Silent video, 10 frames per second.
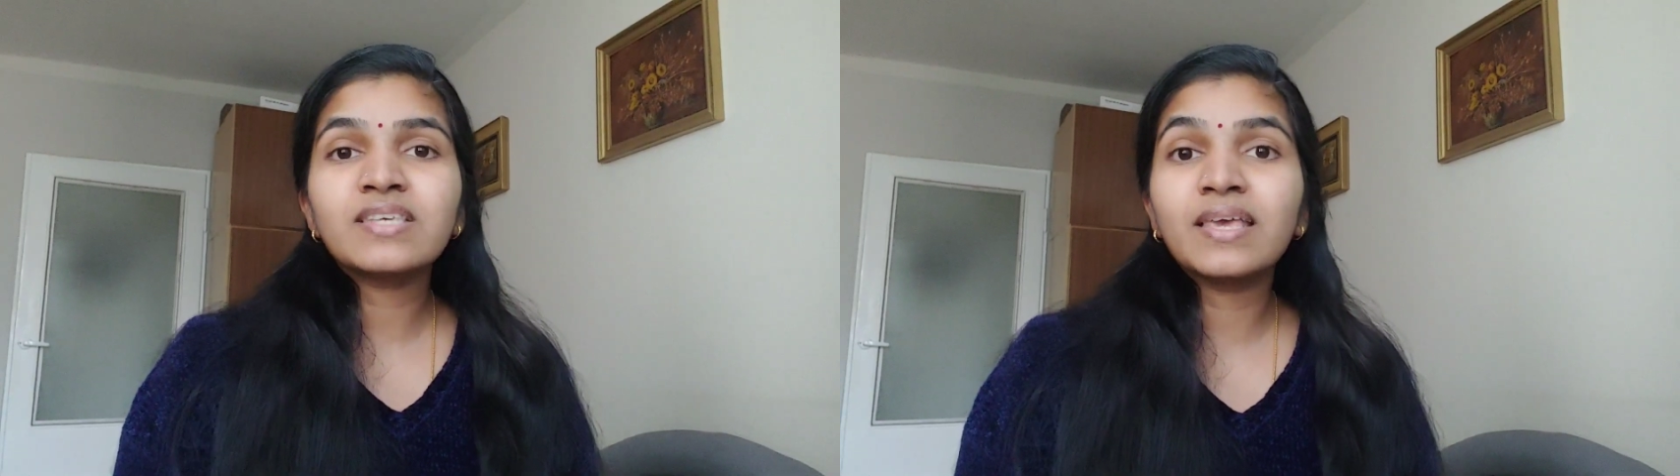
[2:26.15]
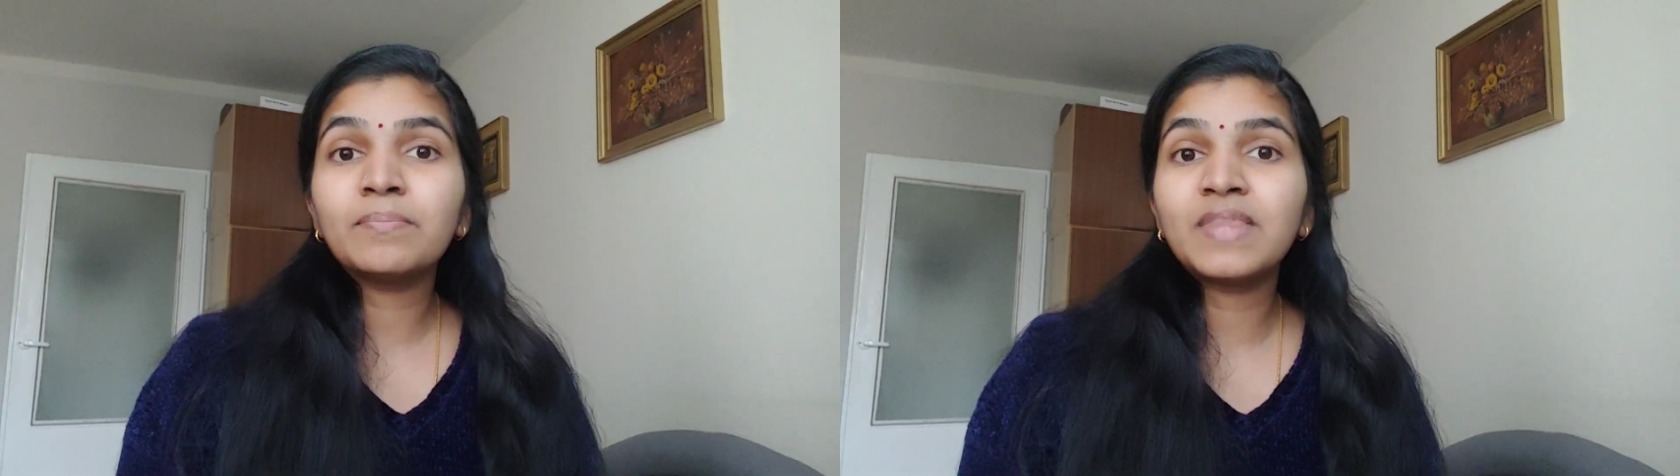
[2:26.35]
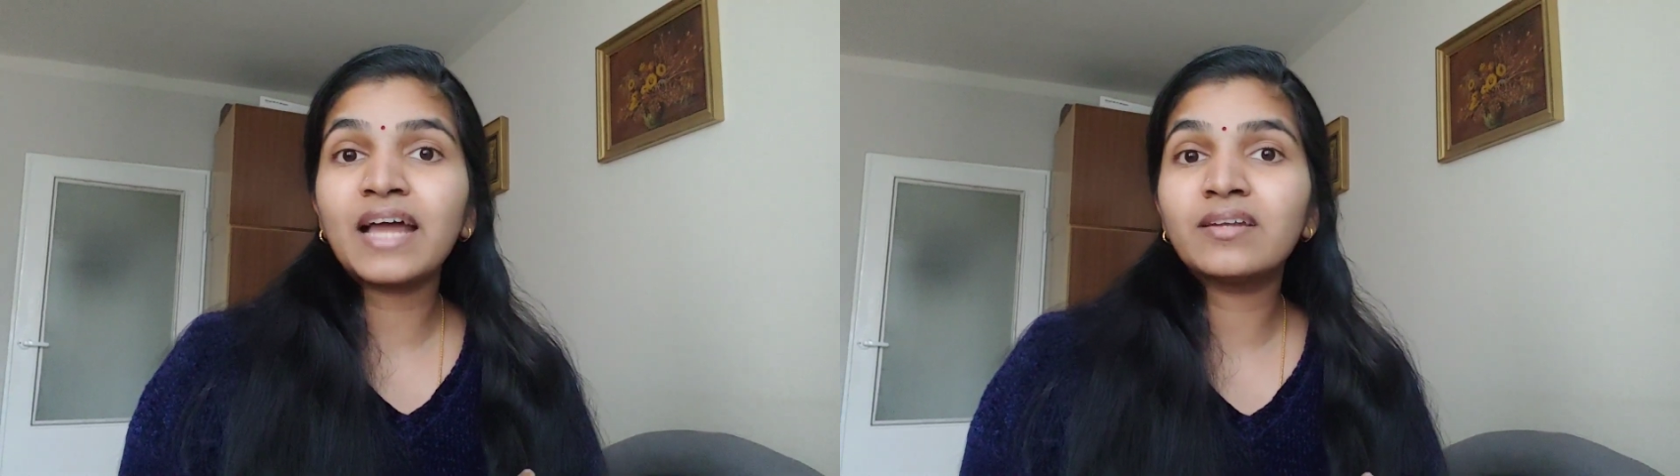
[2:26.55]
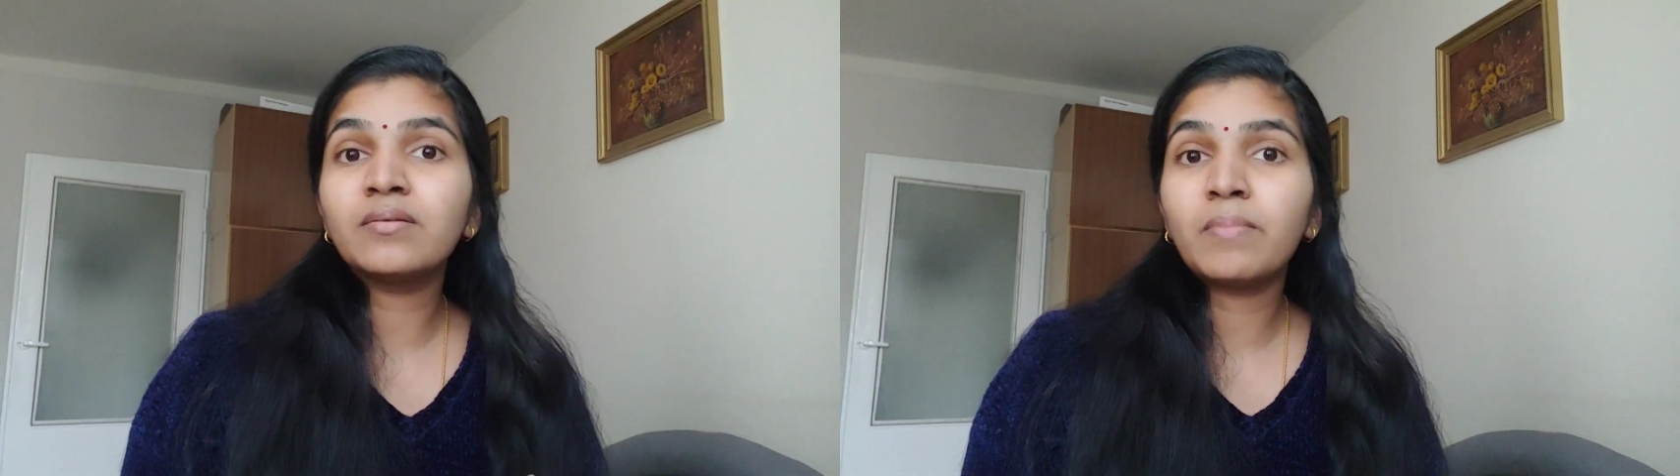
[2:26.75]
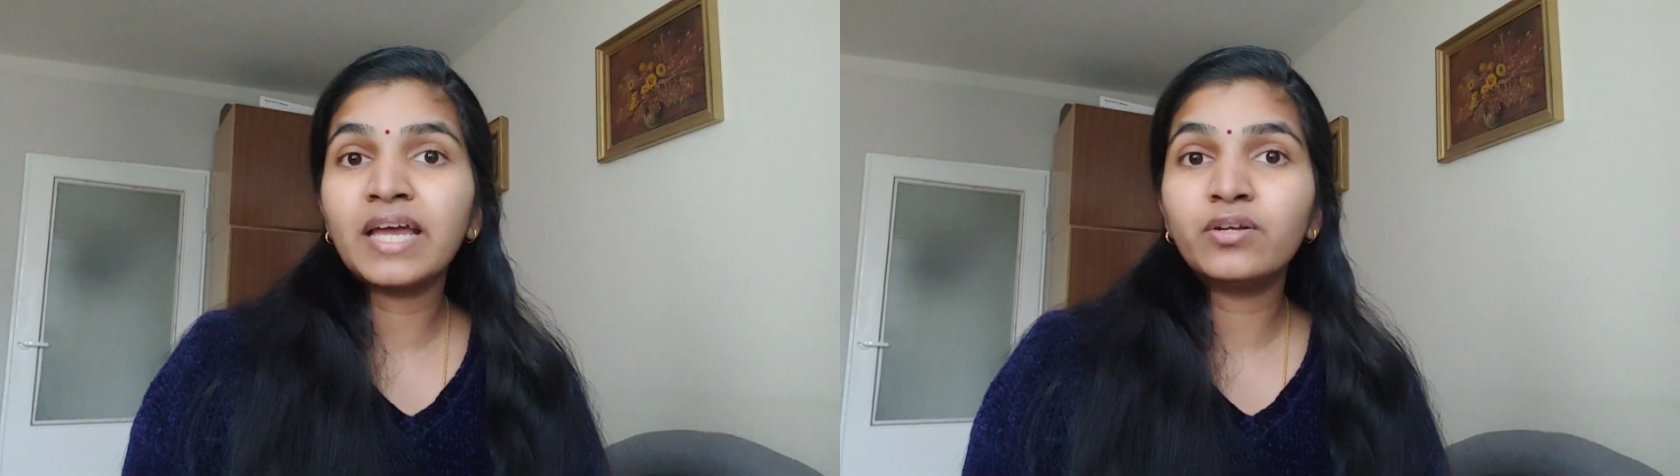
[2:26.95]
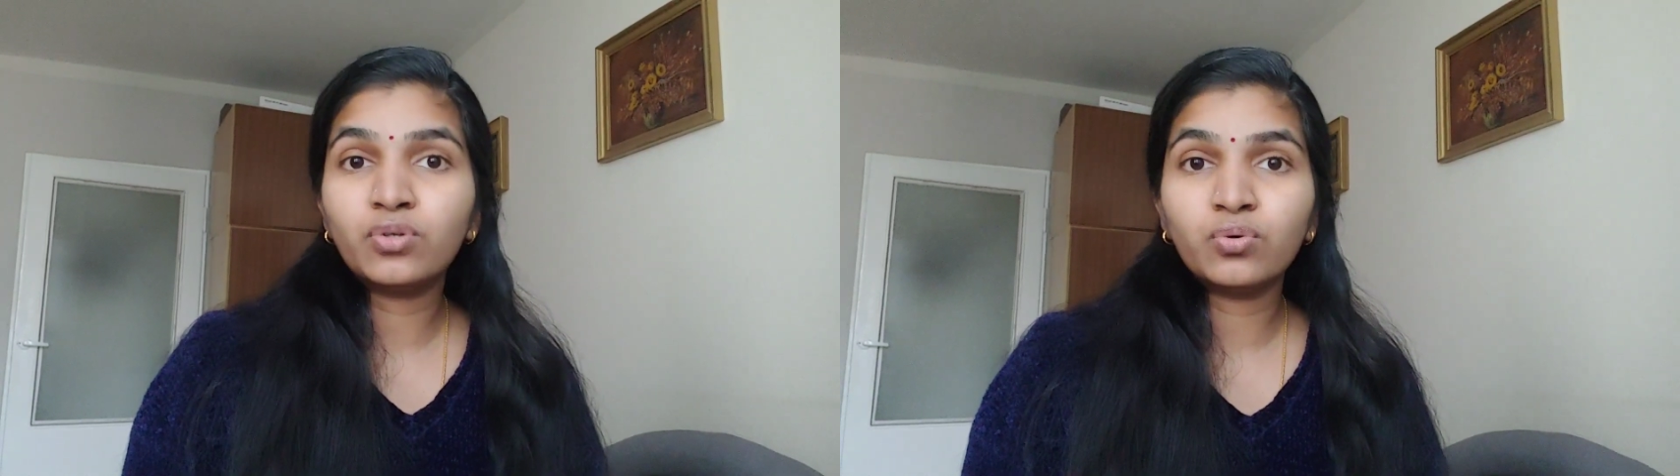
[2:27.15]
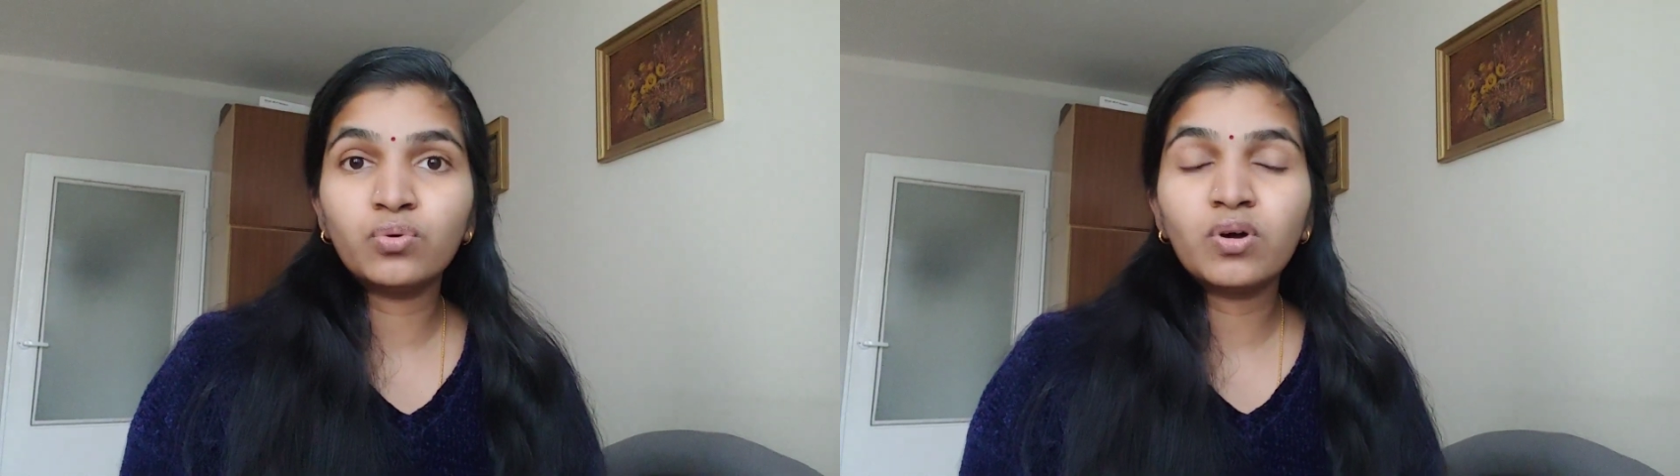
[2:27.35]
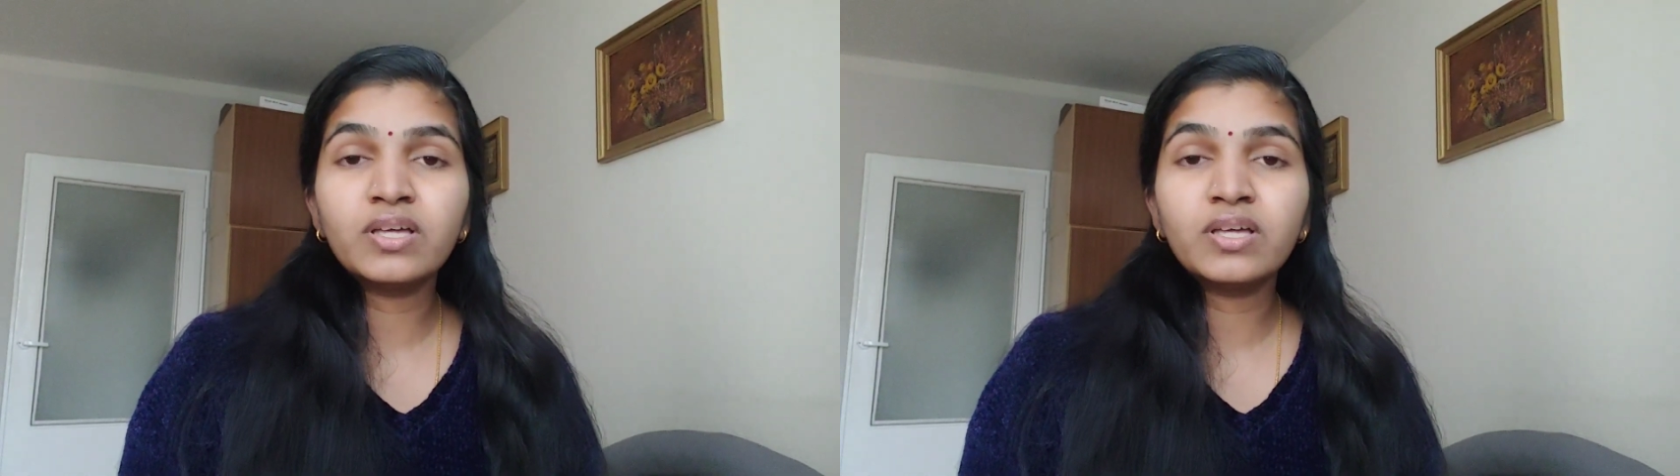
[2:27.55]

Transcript: keep that in mind too.